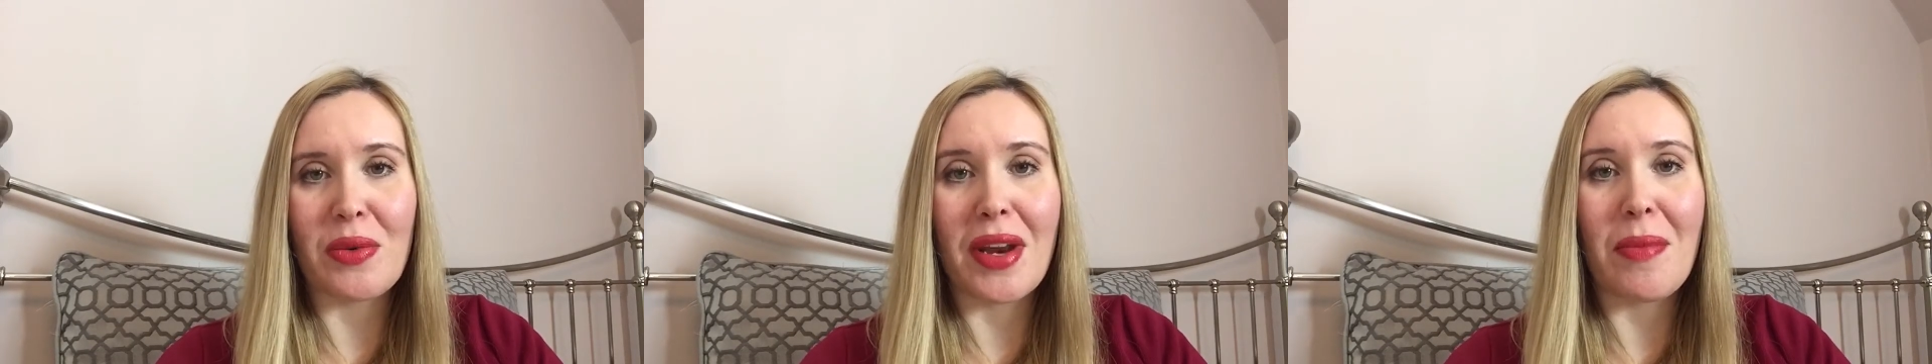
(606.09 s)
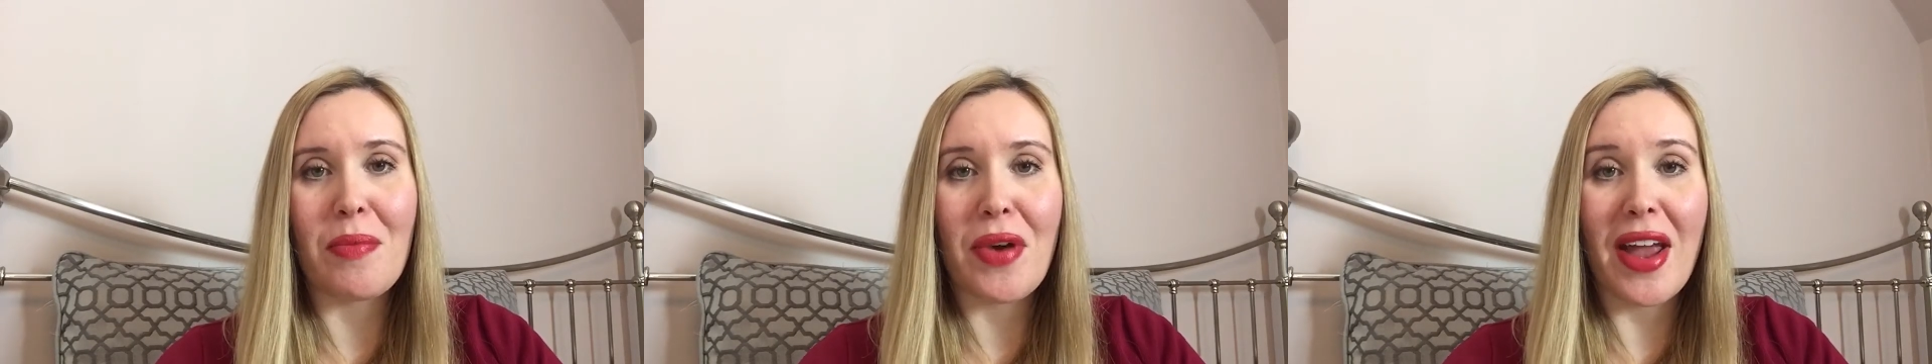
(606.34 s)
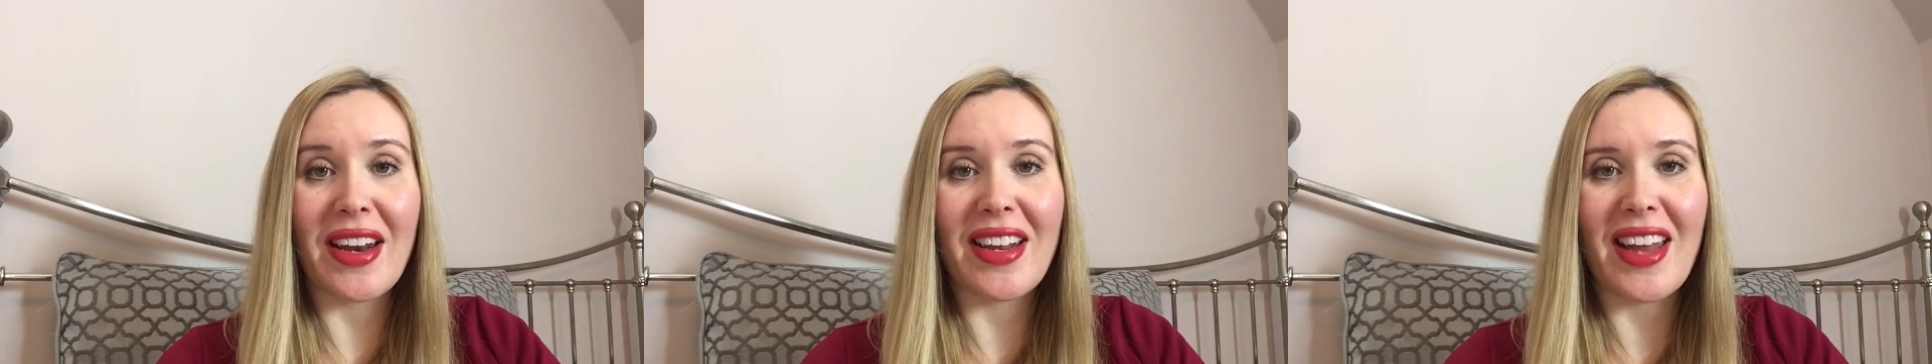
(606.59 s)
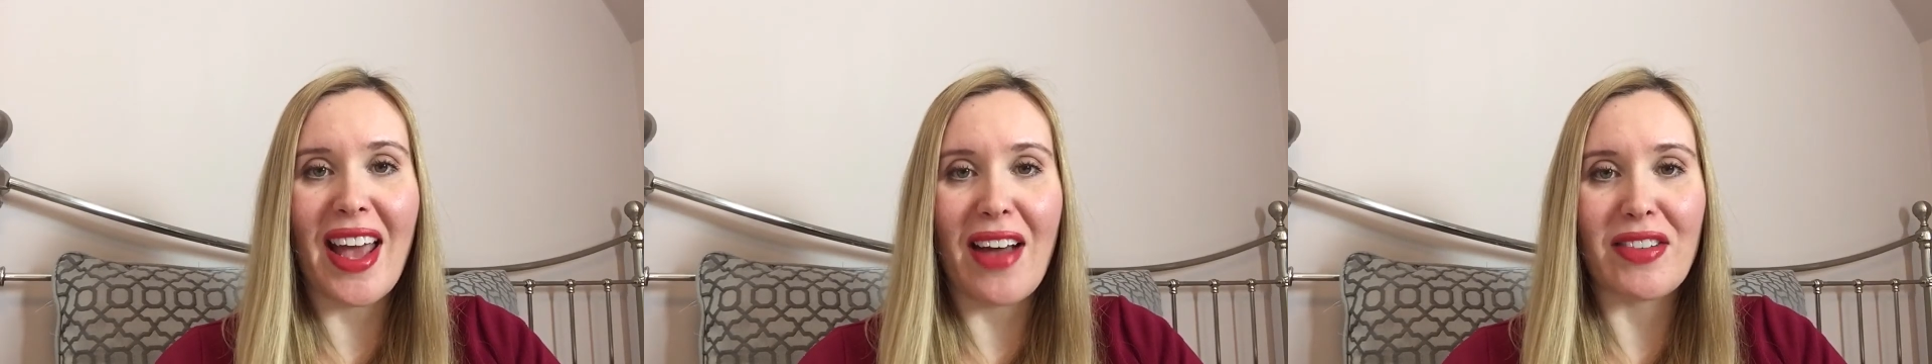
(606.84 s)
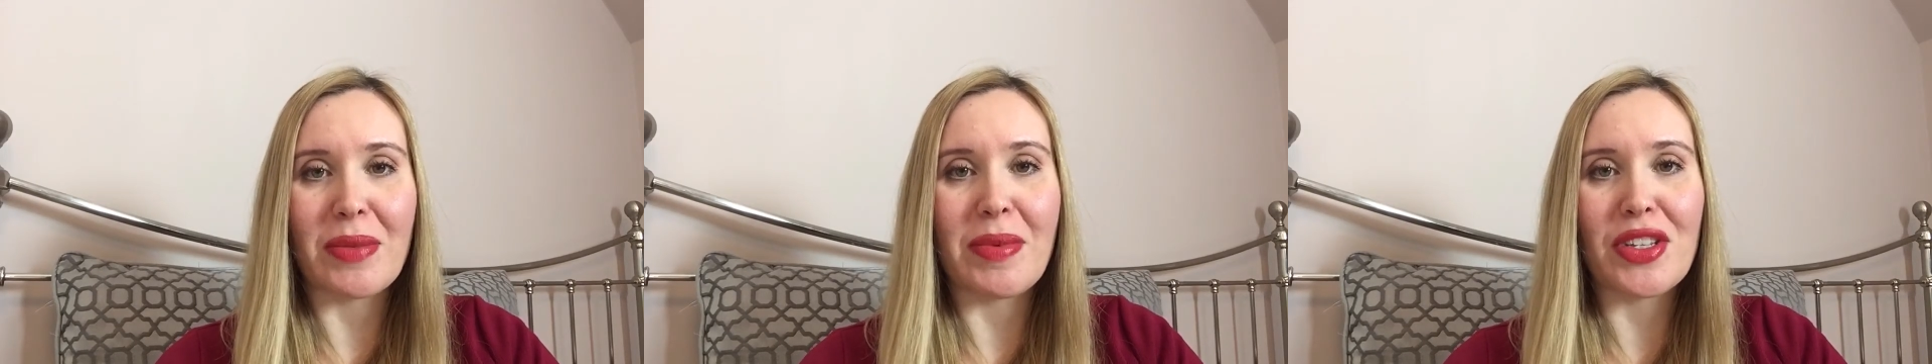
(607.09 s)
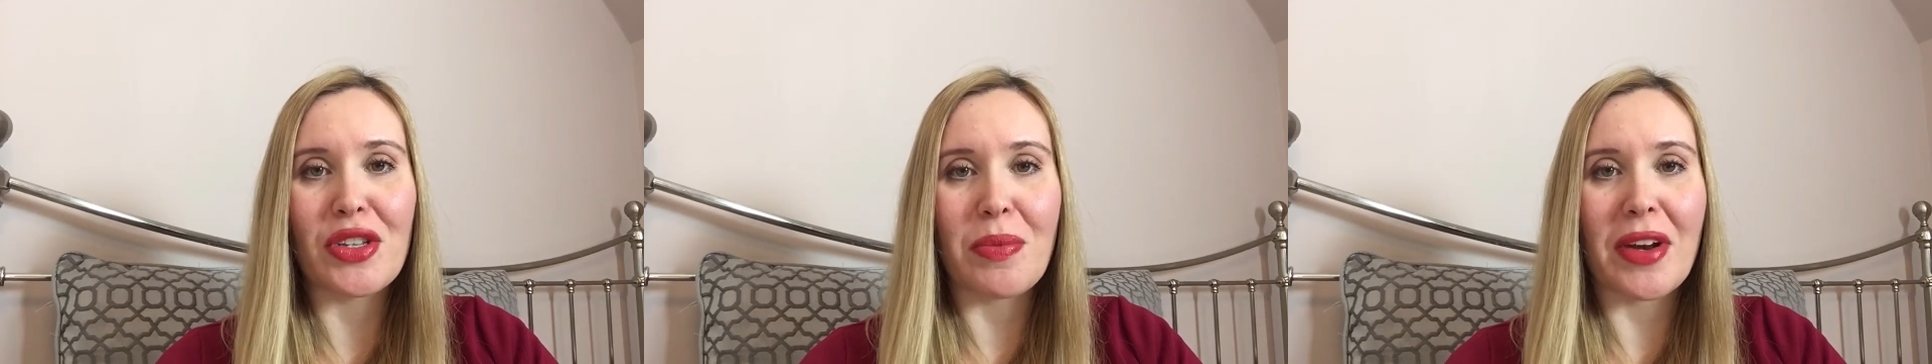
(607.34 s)
So when I'm pregnant, I have to
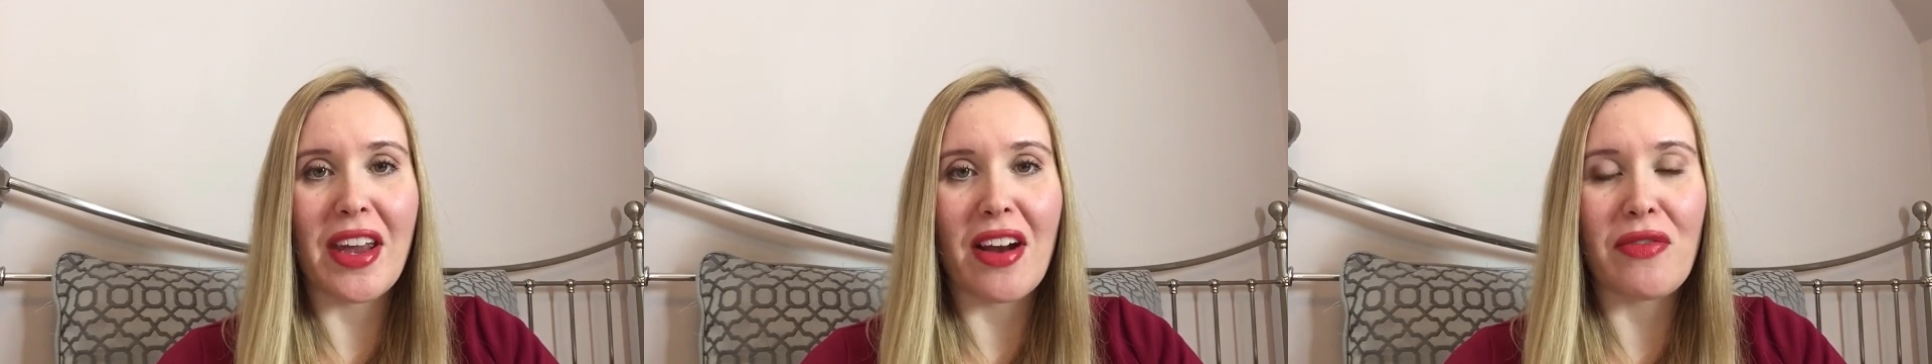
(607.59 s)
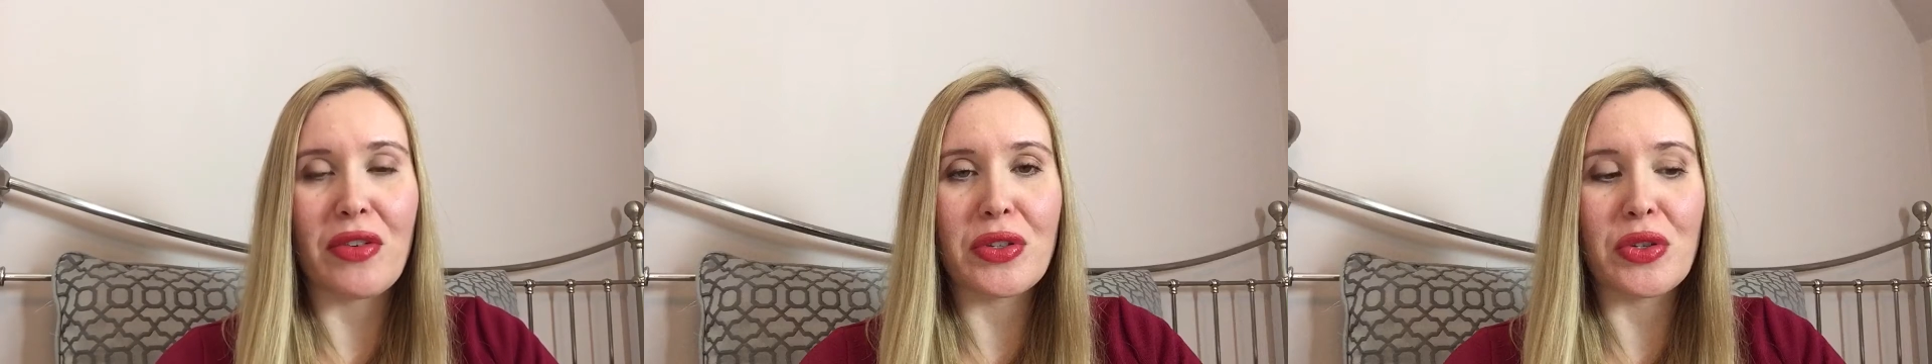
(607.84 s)
be super careful.